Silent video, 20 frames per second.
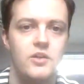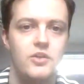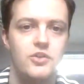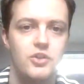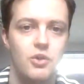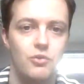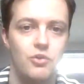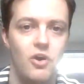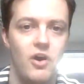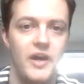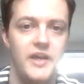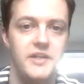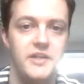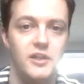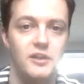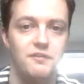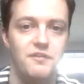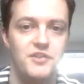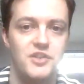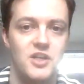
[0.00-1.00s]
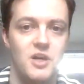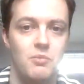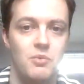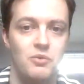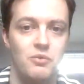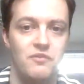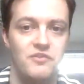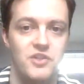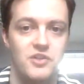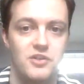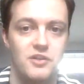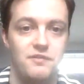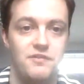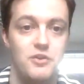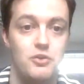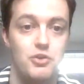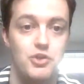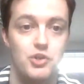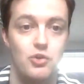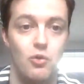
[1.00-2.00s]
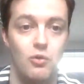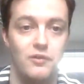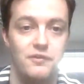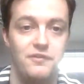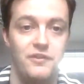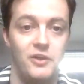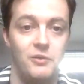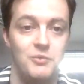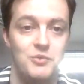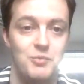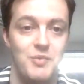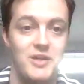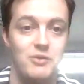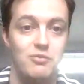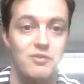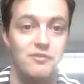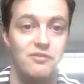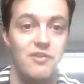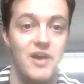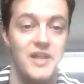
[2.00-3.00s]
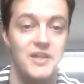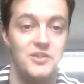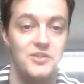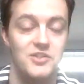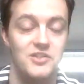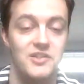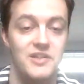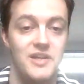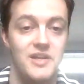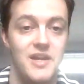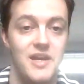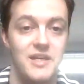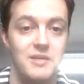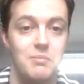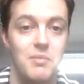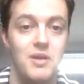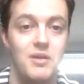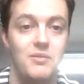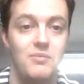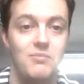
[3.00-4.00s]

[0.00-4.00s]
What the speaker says: So not ideal for someone with just a few short films made with friends to their name.